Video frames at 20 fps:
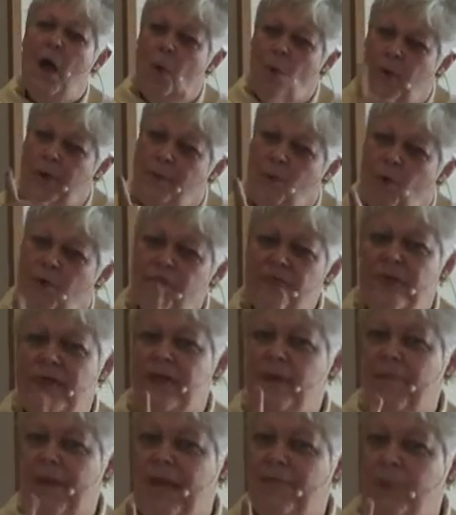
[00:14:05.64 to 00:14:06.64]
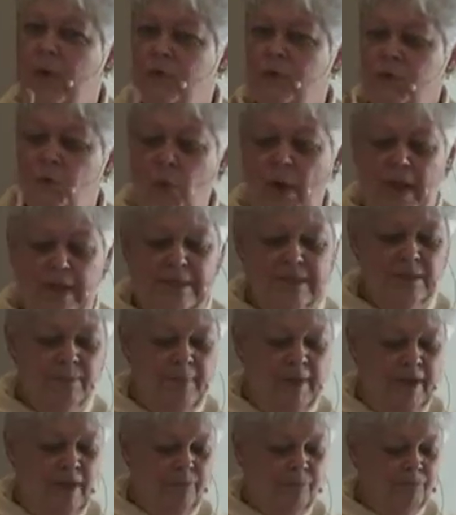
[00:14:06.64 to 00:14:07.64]
One more thing about those wise
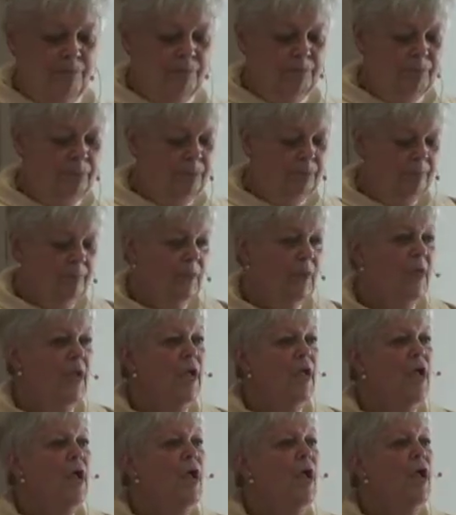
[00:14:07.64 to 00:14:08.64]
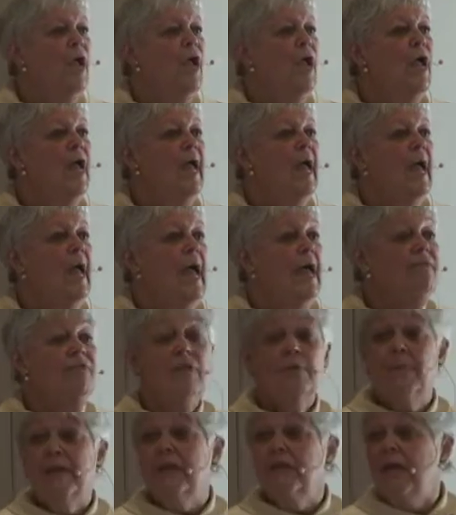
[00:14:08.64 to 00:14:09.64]
men.
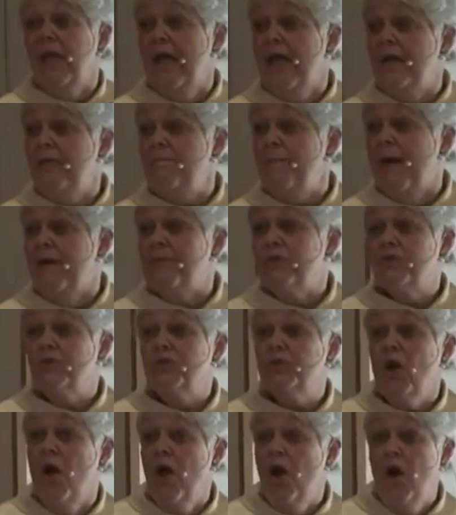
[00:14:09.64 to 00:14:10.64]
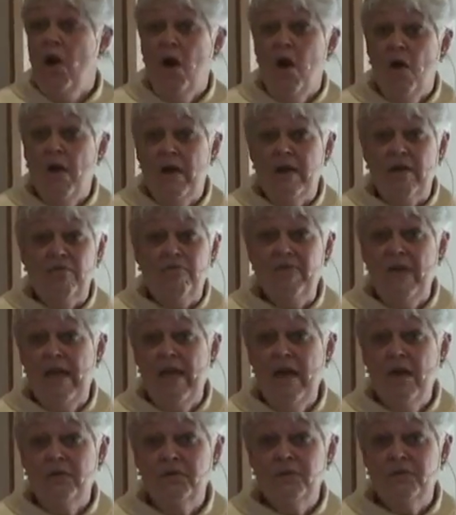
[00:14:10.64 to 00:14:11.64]
Having been led by the star and
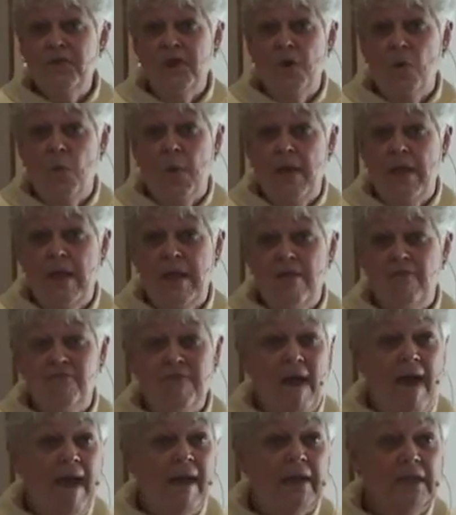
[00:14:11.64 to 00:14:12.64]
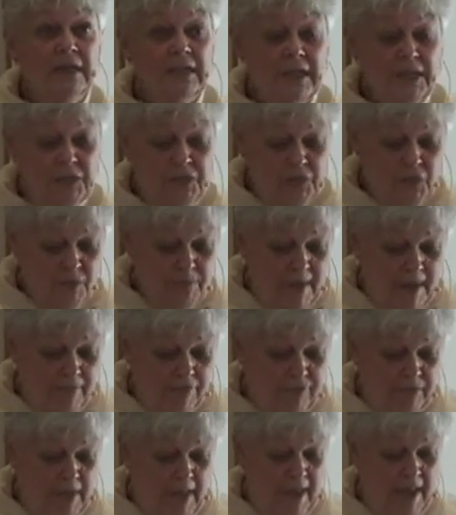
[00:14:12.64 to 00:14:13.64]
found their way finally to
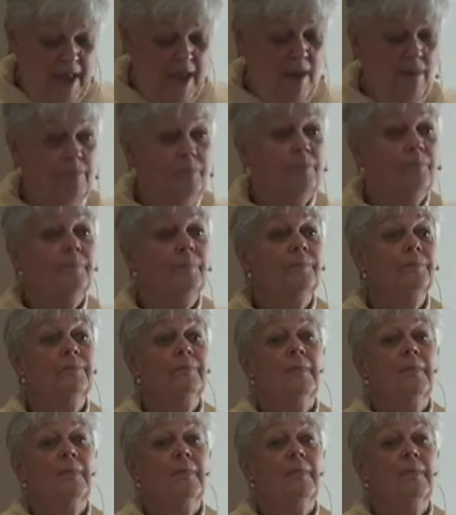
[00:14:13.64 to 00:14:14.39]
Bethlehem,